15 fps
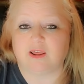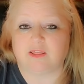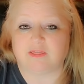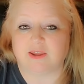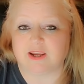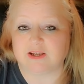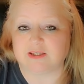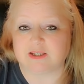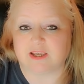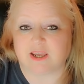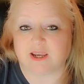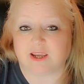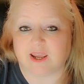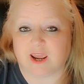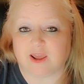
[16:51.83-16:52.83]
Thanks
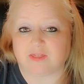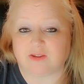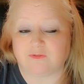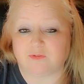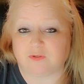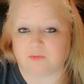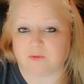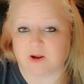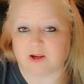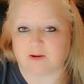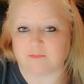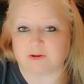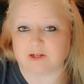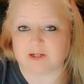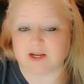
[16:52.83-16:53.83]
again, Kathy, for the
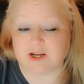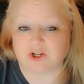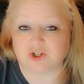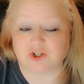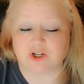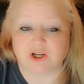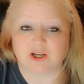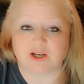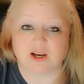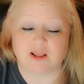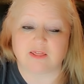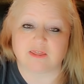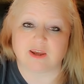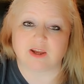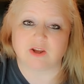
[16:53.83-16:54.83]
recommendation.
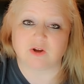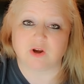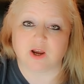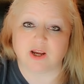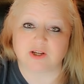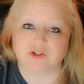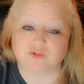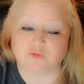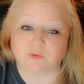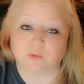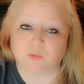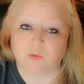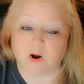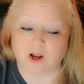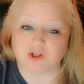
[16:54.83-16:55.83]
Thank you guys for
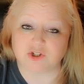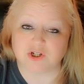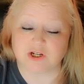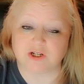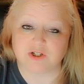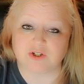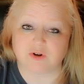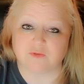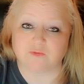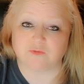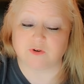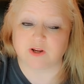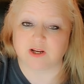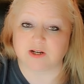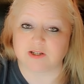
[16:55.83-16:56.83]
watching. Don't
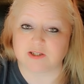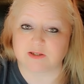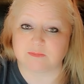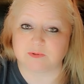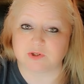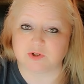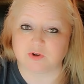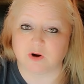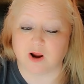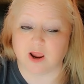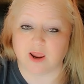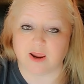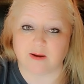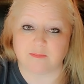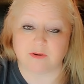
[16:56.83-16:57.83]
forget to
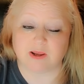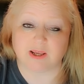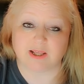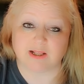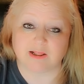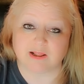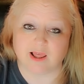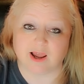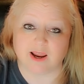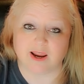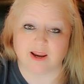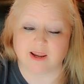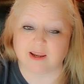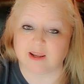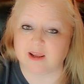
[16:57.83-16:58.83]
subscribe, hit
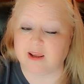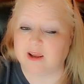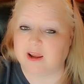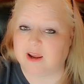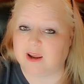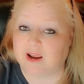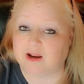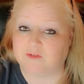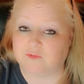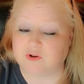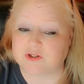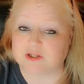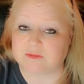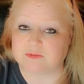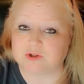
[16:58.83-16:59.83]
like, and if you
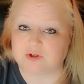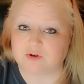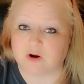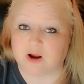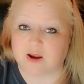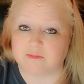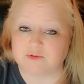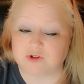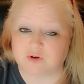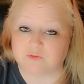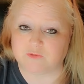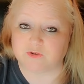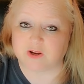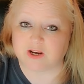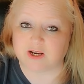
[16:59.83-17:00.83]
subscribe, don't
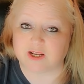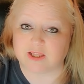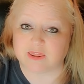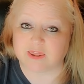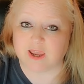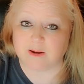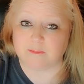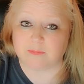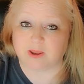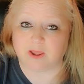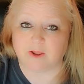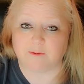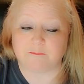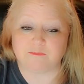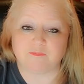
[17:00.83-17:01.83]
forget to hit that
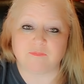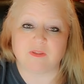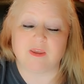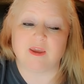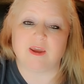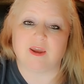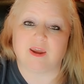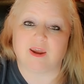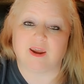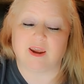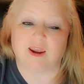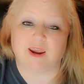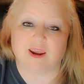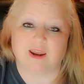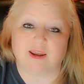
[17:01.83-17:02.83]
bell.
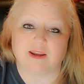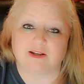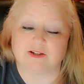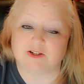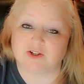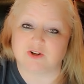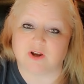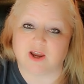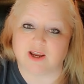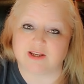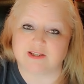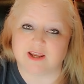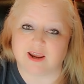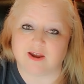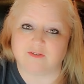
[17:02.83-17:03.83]
And you guys
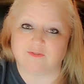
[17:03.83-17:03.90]
have